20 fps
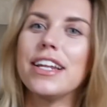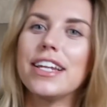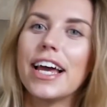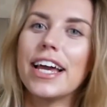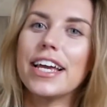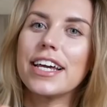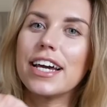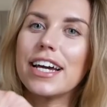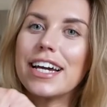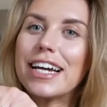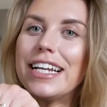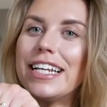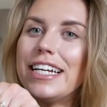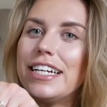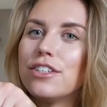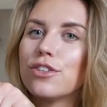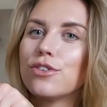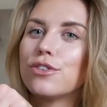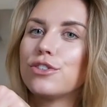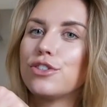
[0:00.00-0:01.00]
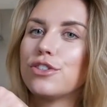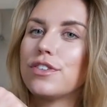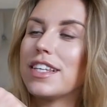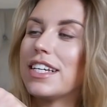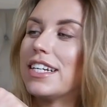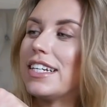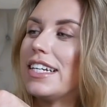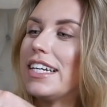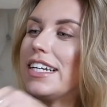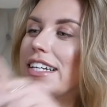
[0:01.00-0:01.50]
like clean laundry
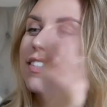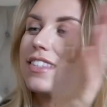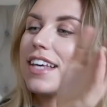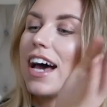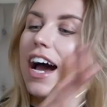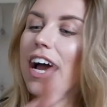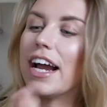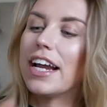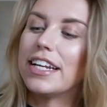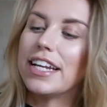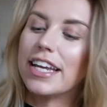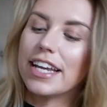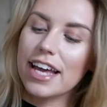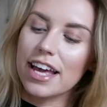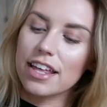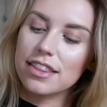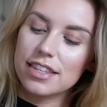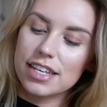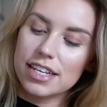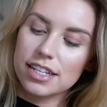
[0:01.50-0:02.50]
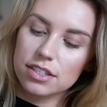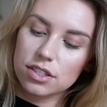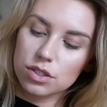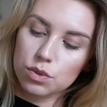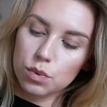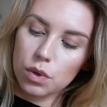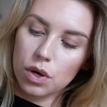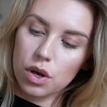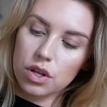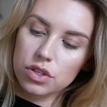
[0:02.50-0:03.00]
that needs ironing and this
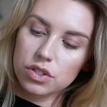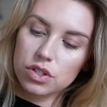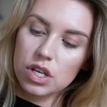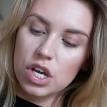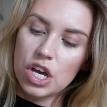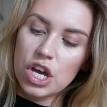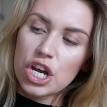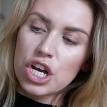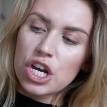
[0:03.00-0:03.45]
was